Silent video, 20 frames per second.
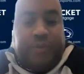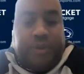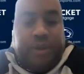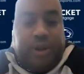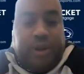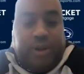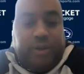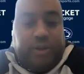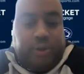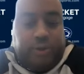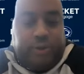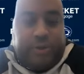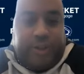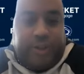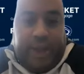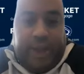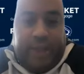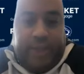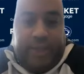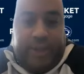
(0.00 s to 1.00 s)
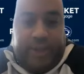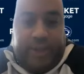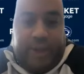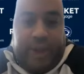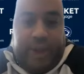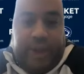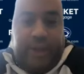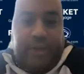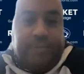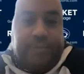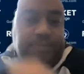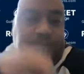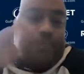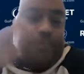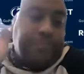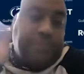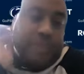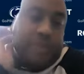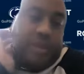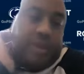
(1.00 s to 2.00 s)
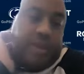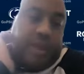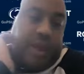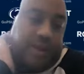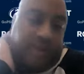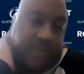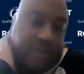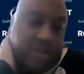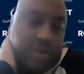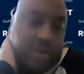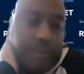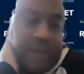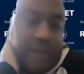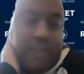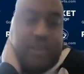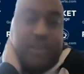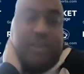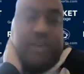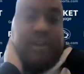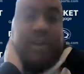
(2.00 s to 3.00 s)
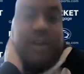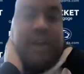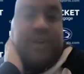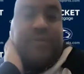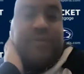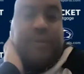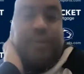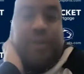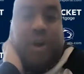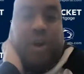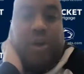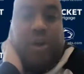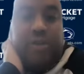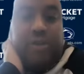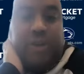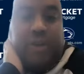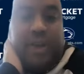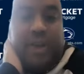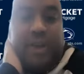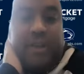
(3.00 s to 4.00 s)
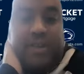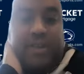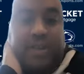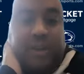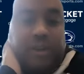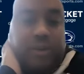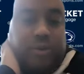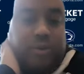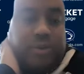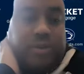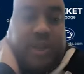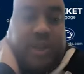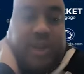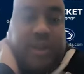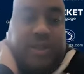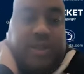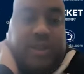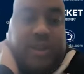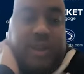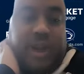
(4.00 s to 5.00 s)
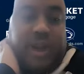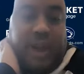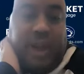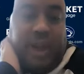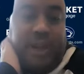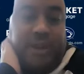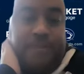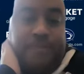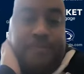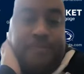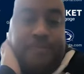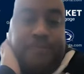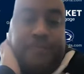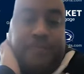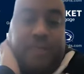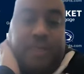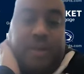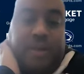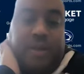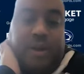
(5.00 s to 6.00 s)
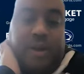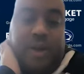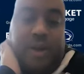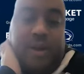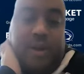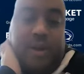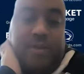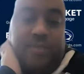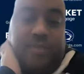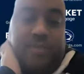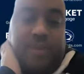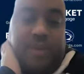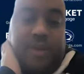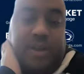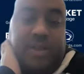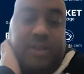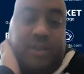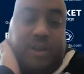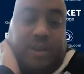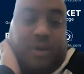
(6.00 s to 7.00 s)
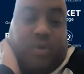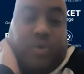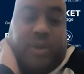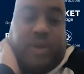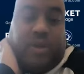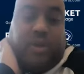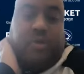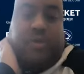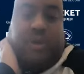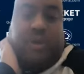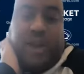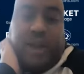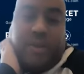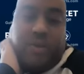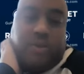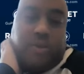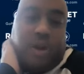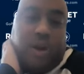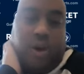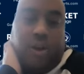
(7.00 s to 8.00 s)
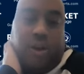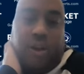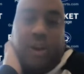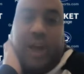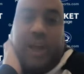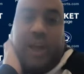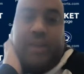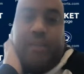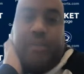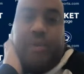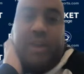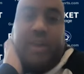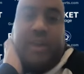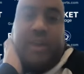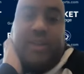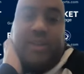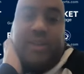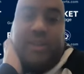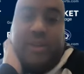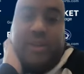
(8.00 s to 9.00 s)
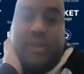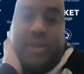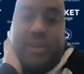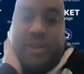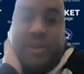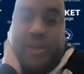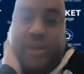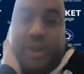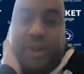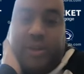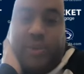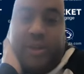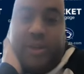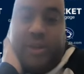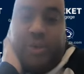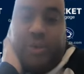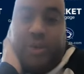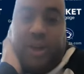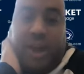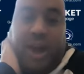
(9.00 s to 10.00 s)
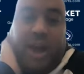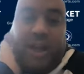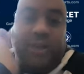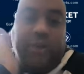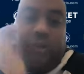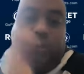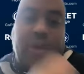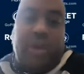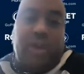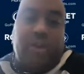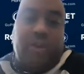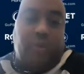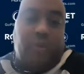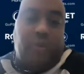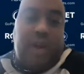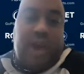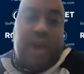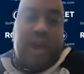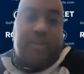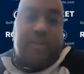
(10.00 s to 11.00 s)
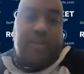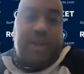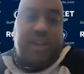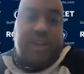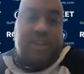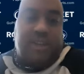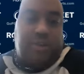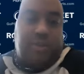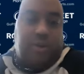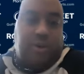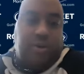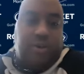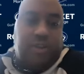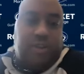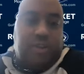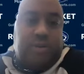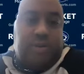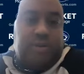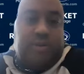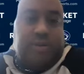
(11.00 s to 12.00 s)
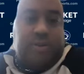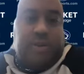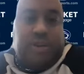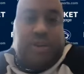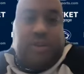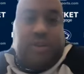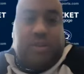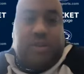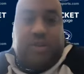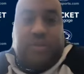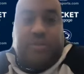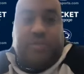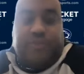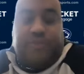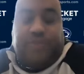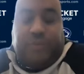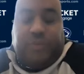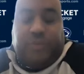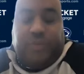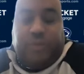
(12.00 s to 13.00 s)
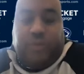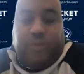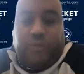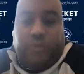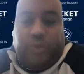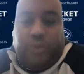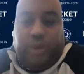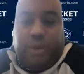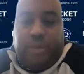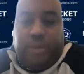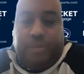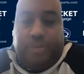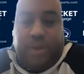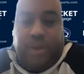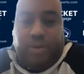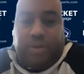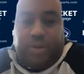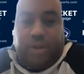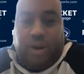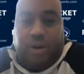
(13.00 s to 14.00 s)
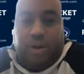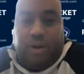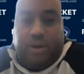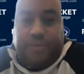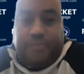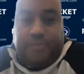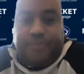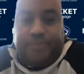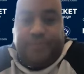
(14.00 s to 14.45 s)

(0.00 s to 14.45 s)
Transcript: understand the game, like having somebody that's going to have the ball in their hands that understands the game. Because, you know, I don't call a lot of plays. Like, we do a lot of read and react basketball, and it's really built on